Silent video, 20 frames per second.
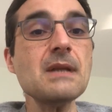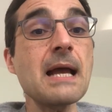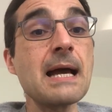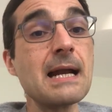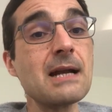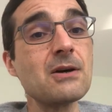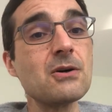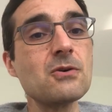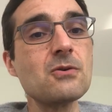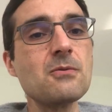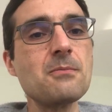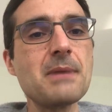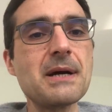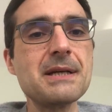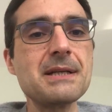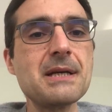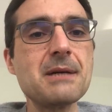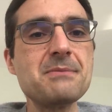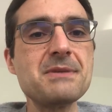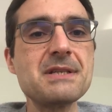Hello,
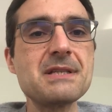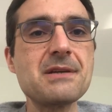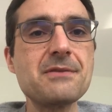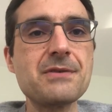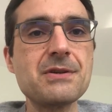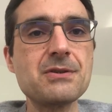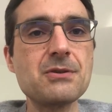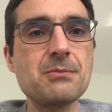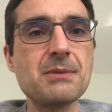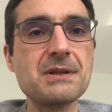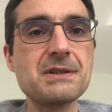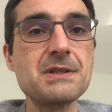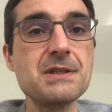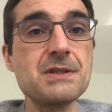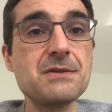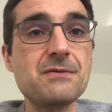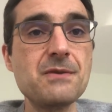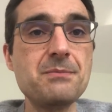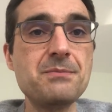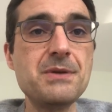my name is Stefane
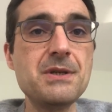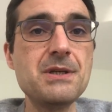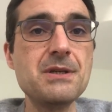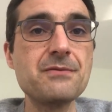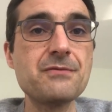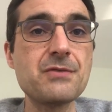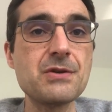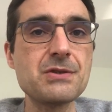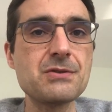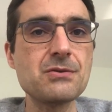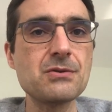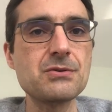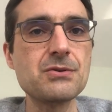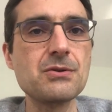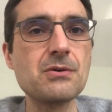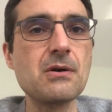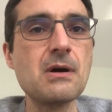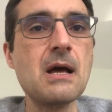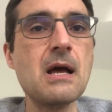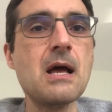Demartis, VP
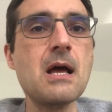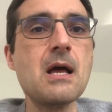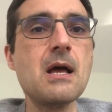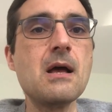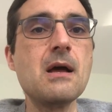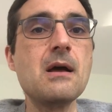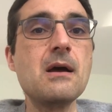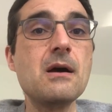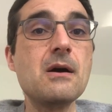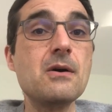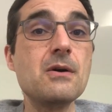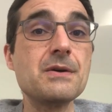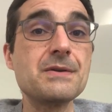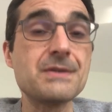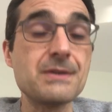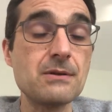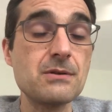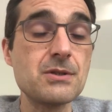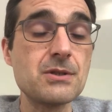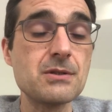Infrastructure uh,
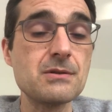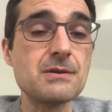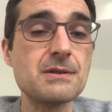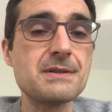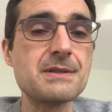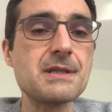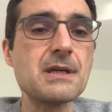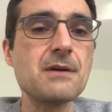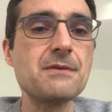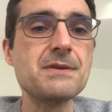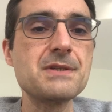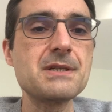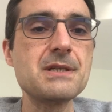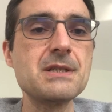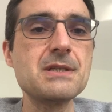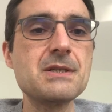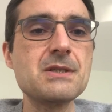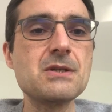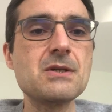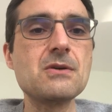Solution and
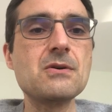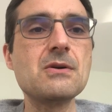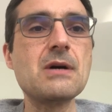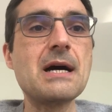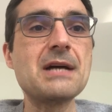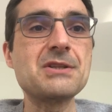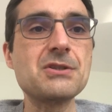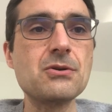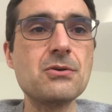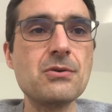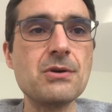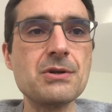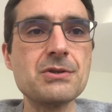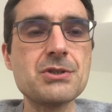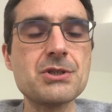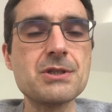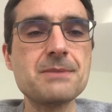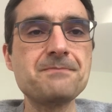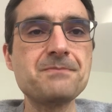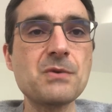Services uh, at
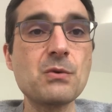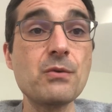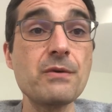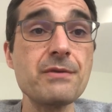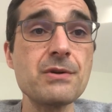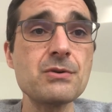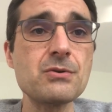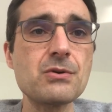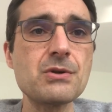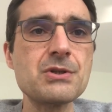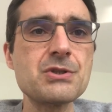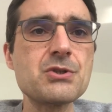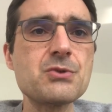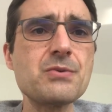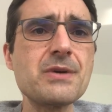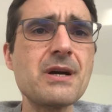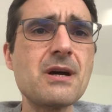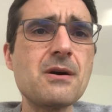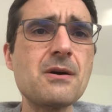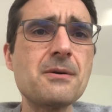Orange. Within Orange,
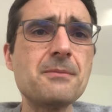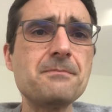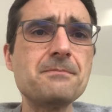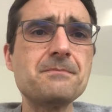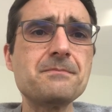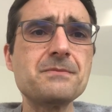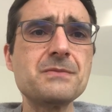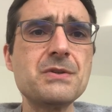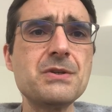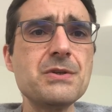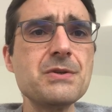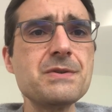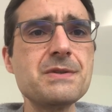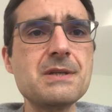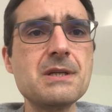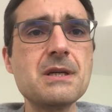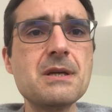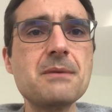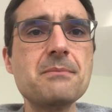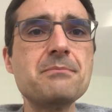we are
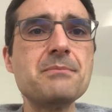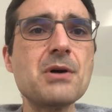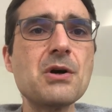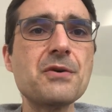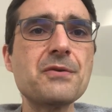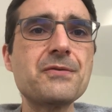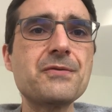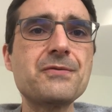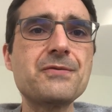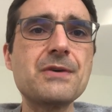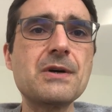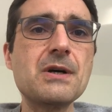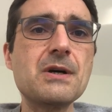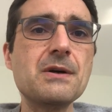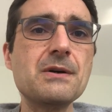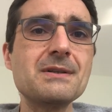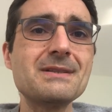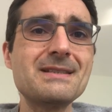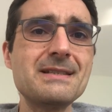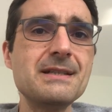using both
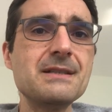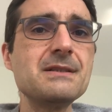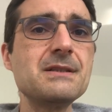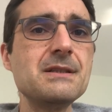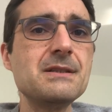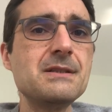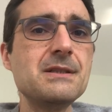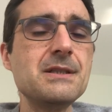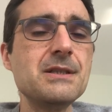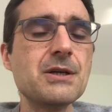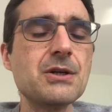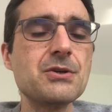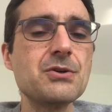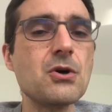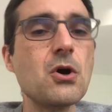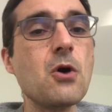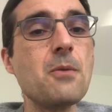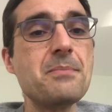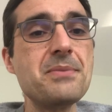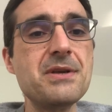uh, CNTT and
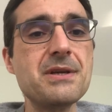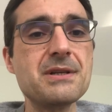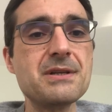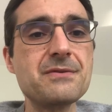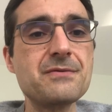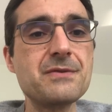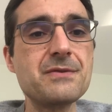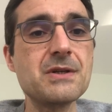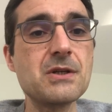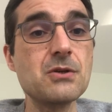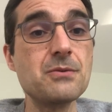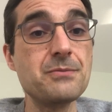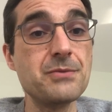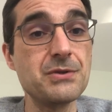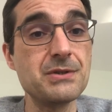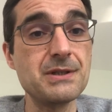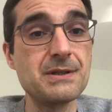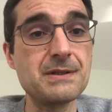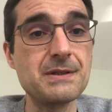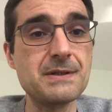OPNFV
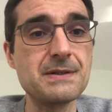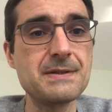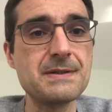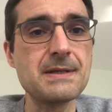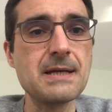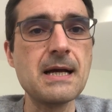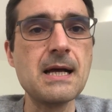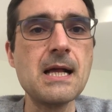communities,